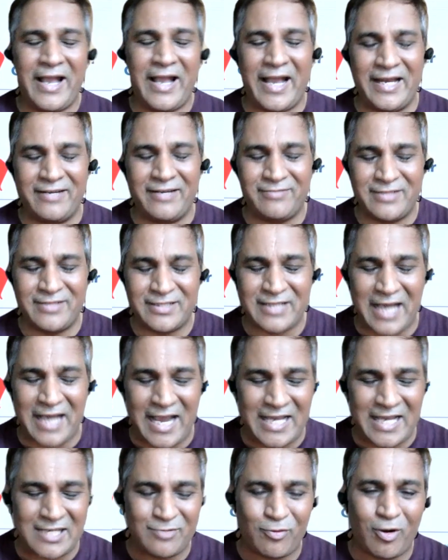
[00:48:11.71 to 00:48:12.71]
And if this
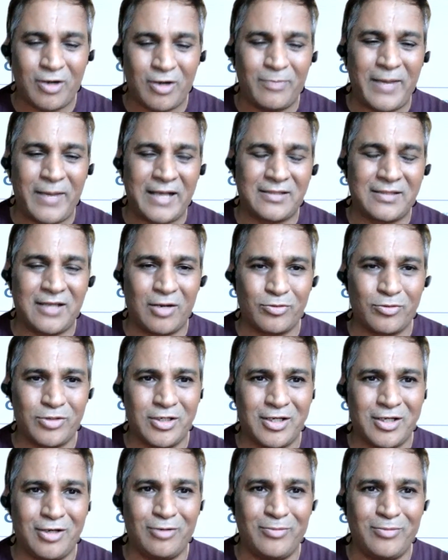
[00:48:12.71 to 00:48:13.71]
guy has walked back
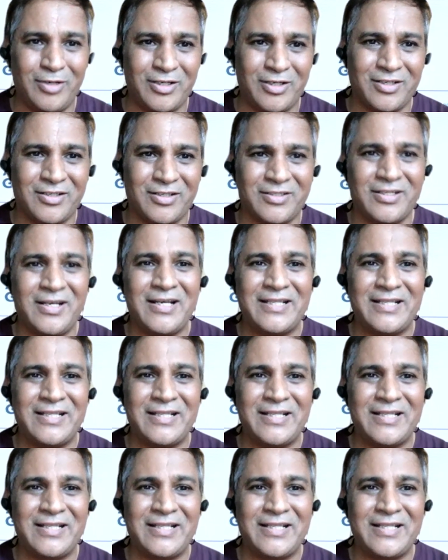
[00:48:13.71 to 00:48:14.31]
1,000 kilometers,